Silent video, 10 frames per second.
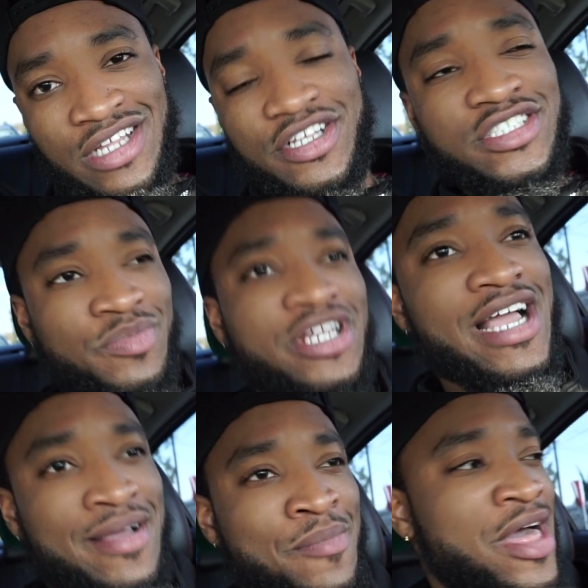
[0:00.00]
doesn't mean
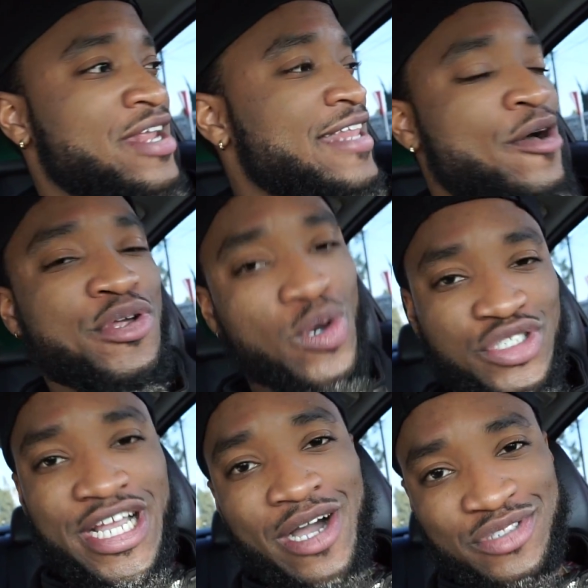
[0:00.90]
I'm not allowed to go
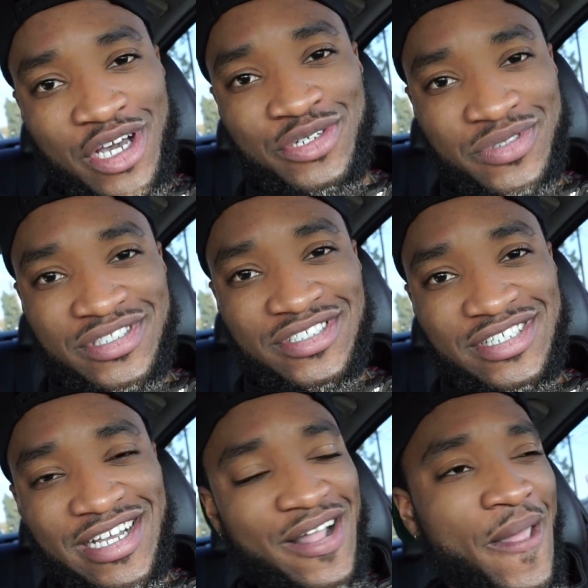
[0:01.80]
check out the other ones.
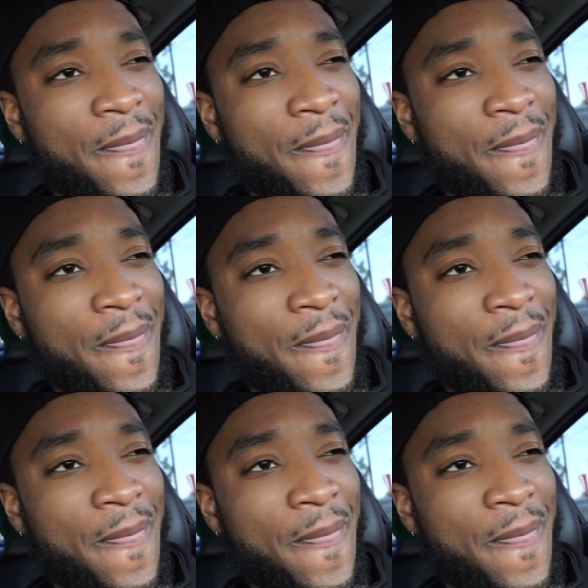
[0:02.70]
Like,